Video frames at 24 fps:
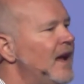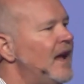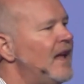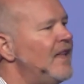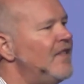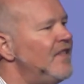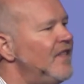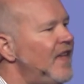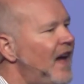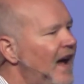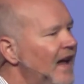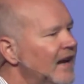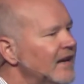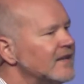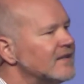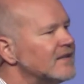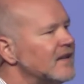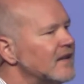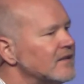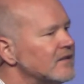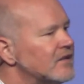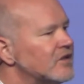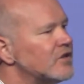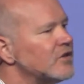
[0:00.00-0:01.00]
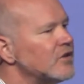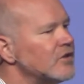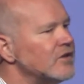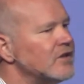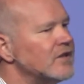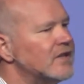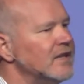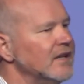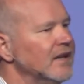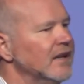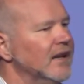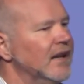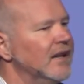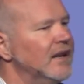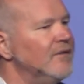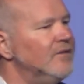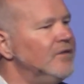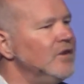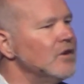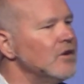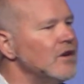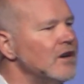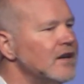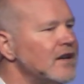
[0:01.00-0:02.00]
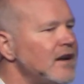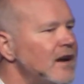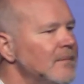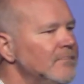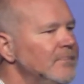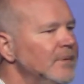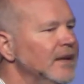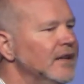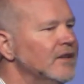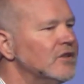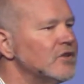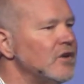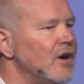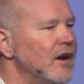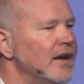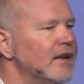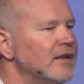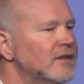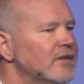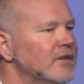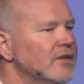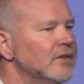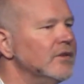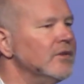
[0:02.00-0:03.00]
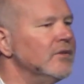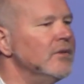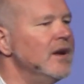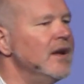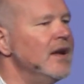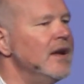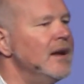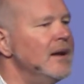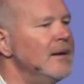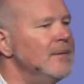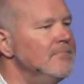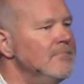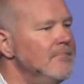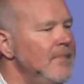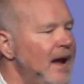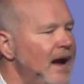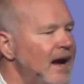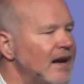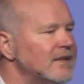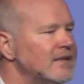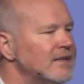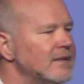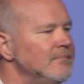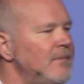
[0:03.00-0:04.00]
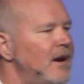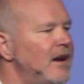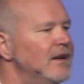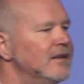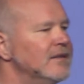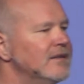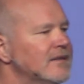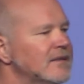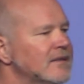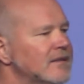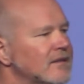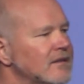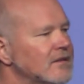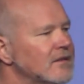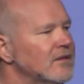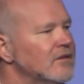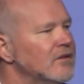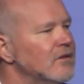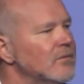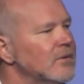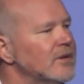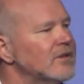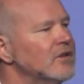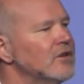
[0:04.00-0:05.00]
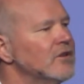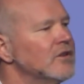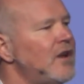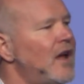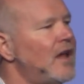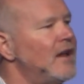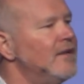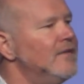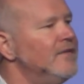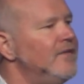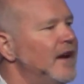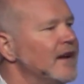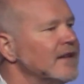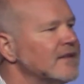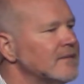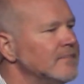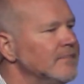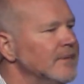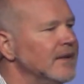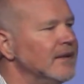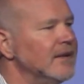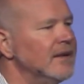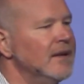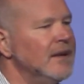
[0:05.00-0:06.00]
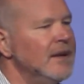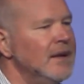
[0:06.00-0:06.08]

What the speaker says: That is uncertainty. And if you're a company trying to maximize your return on investment,